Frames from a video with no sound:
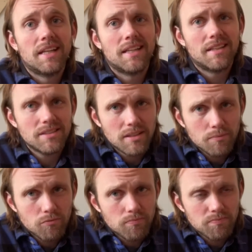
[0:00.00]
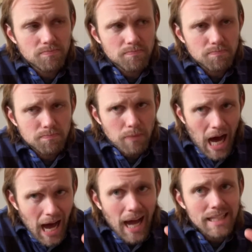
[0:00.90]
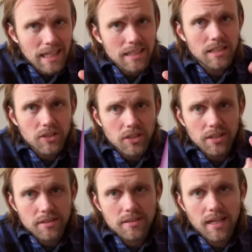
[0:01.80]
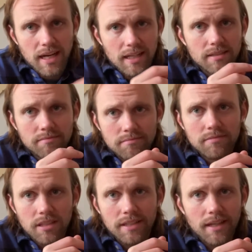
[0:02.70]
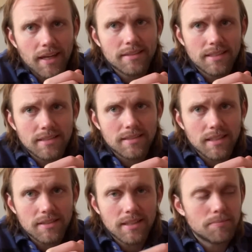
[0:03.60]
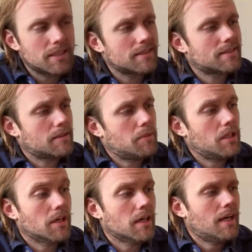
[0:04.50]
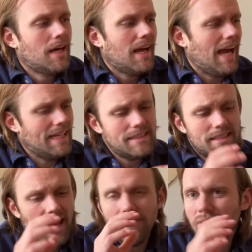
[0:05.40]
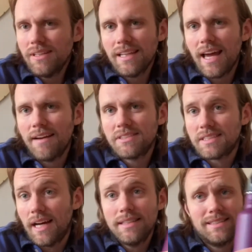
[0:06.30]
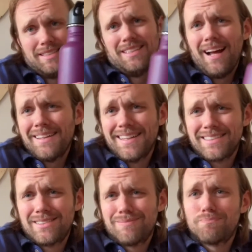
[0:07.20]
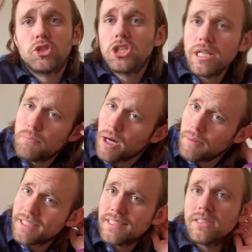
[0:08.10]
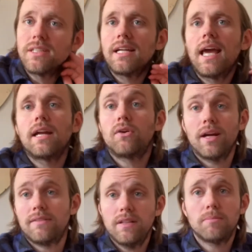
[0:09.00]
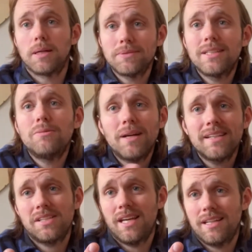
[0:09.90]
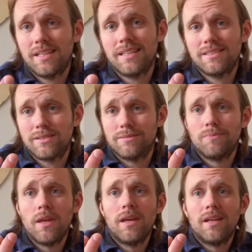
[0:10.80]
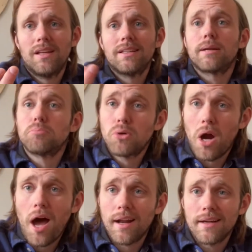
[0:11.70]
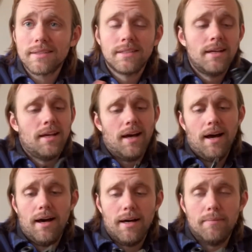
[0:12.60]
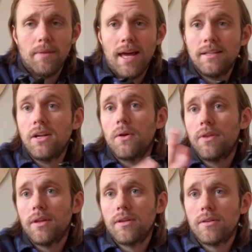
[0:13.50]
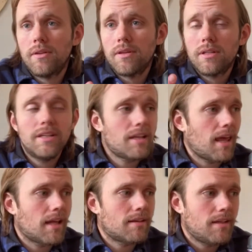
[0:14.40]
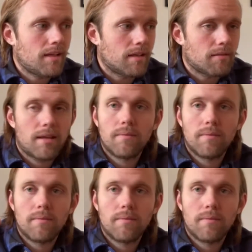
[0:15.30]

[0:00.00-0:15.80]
there's a high likelihood that Klean Kanteen sells something similar. And just everything they have is nice. It's not cheaper. I'm not saying you're going to get a great deal, but I'm saying you might actually get a nicer product. And the Klean Kanteen